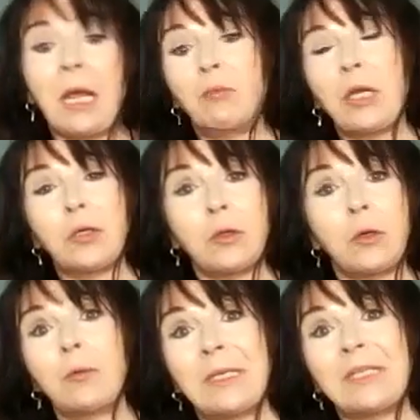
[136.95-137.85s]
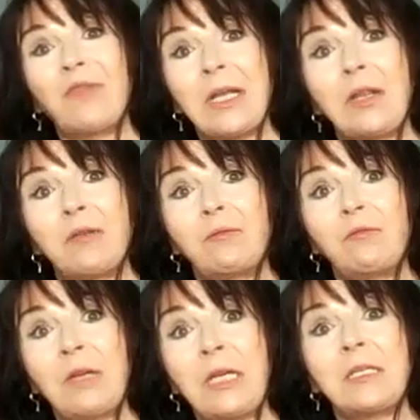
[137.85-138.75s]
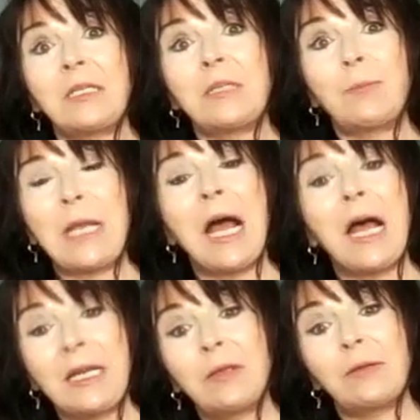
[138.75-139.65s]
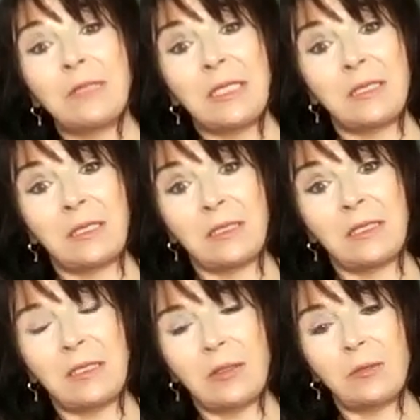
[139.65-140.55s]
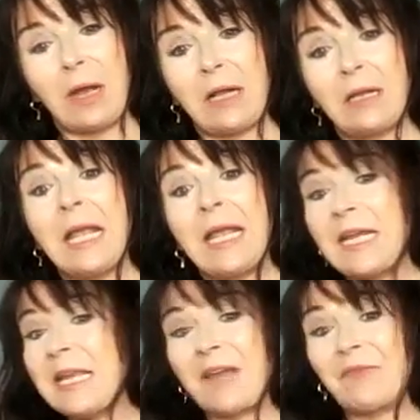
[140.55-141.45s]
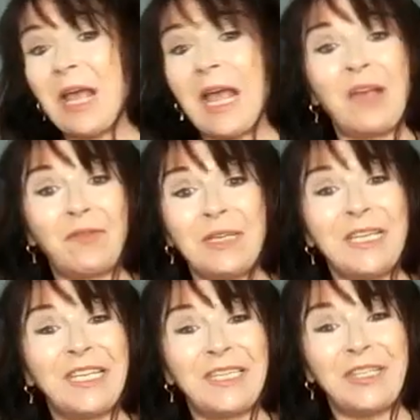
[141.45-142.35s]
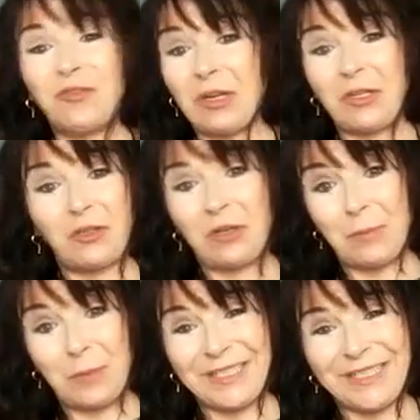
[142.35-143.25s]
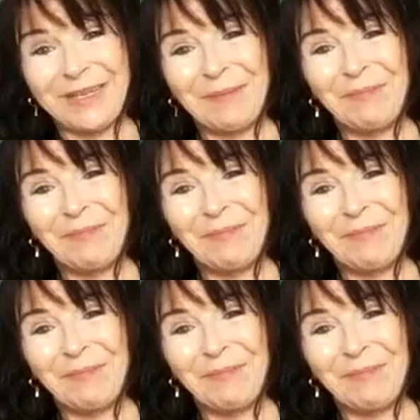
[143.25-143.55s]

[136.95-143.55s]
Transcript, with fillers: And we could always find the reasons behind those incidences as well. He never ever needed drug treatment.